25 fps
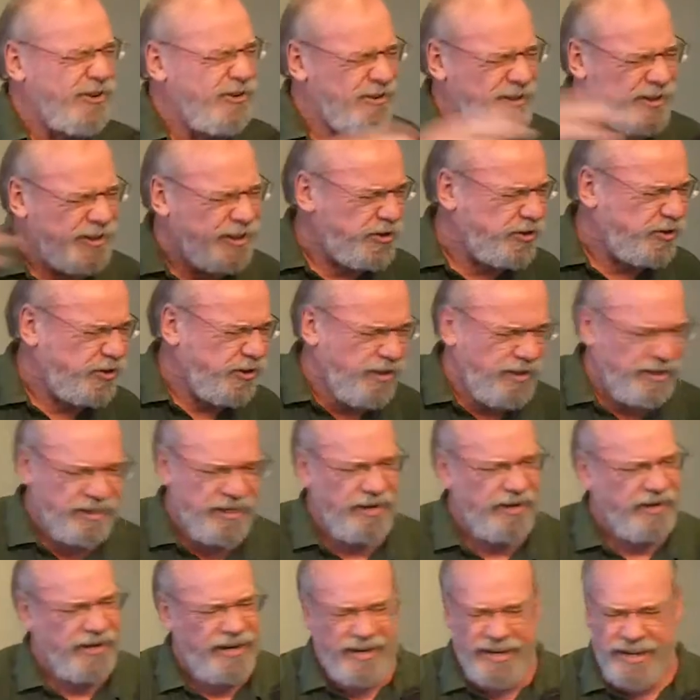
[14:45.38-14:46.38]
you know, in the church,
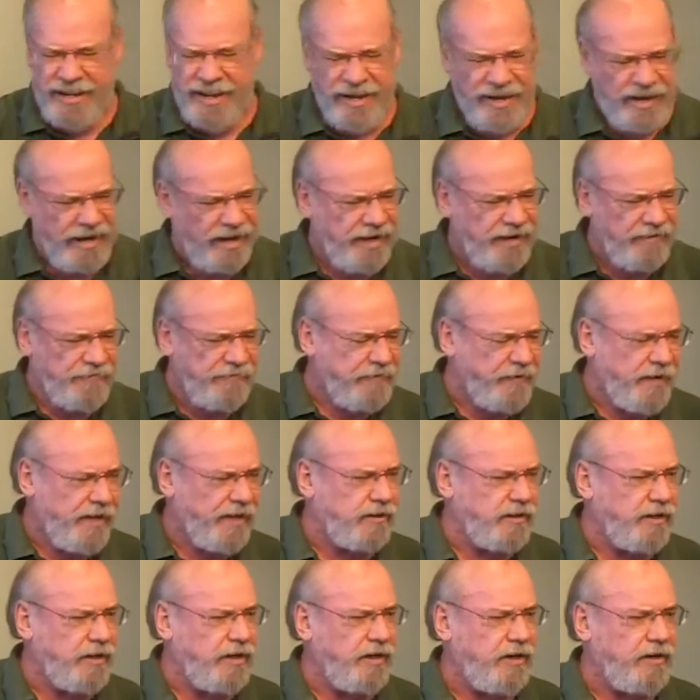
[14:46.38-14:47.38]
I
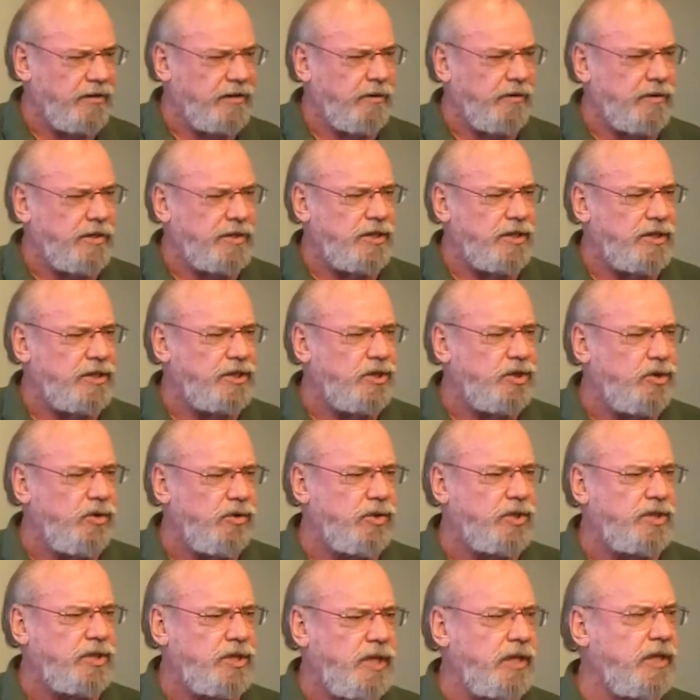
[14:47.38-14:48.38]
found that there was this
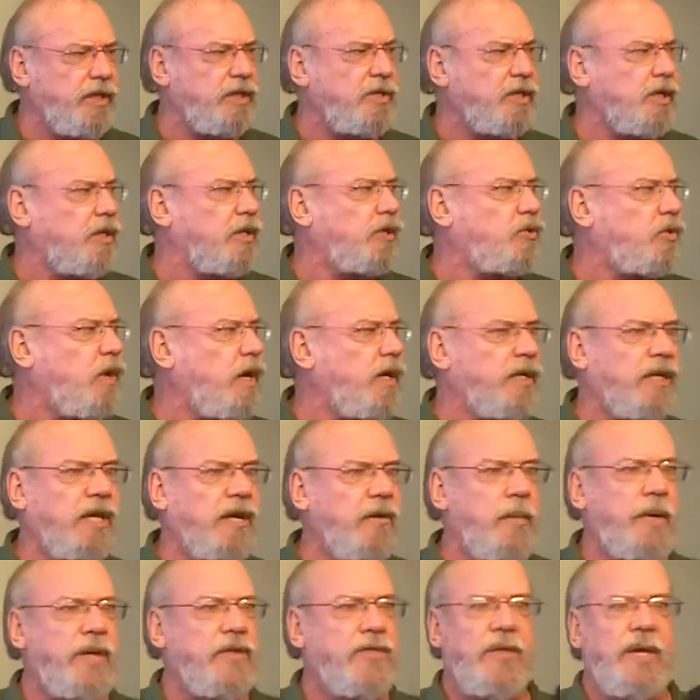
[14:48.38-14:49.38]
huge tendency to try and get
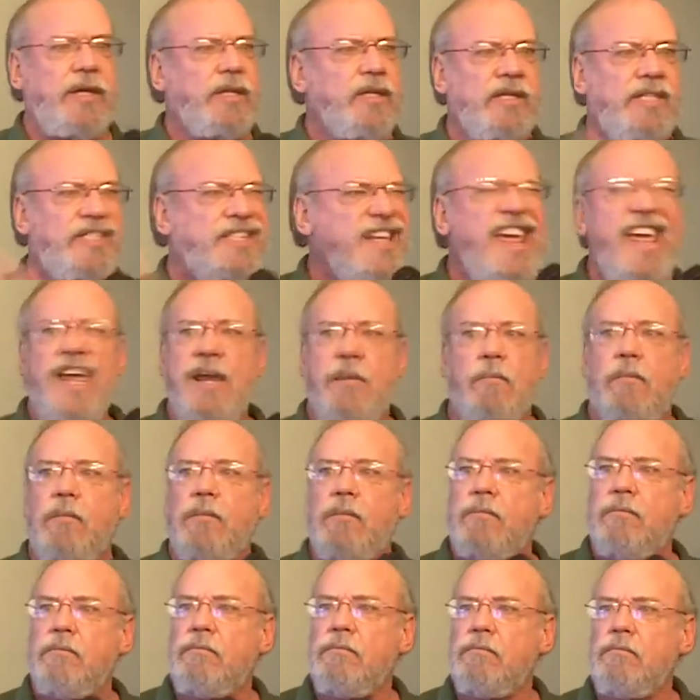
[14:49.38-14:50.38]
everybody to think the
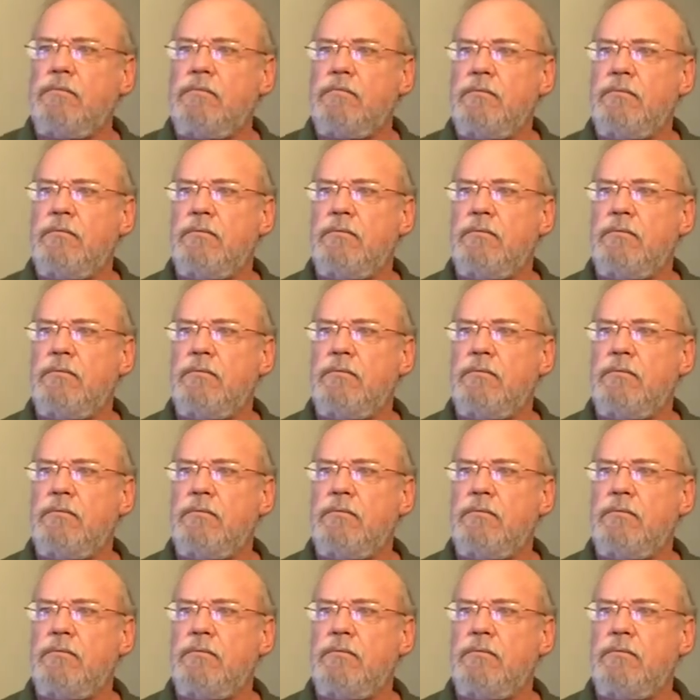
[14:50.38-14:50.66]
same.